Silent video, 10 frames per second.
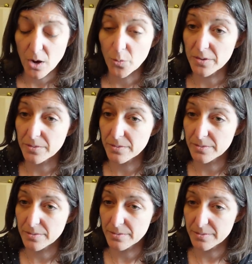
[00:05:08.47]
where
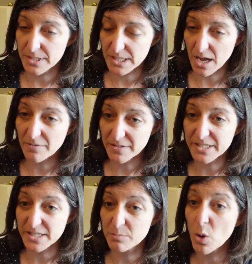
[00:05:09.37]
this
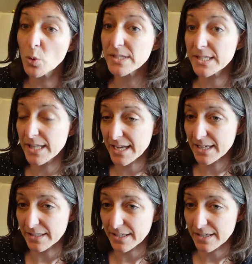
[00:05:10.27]
conflict is most
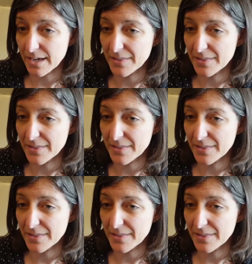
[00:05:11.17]
likely,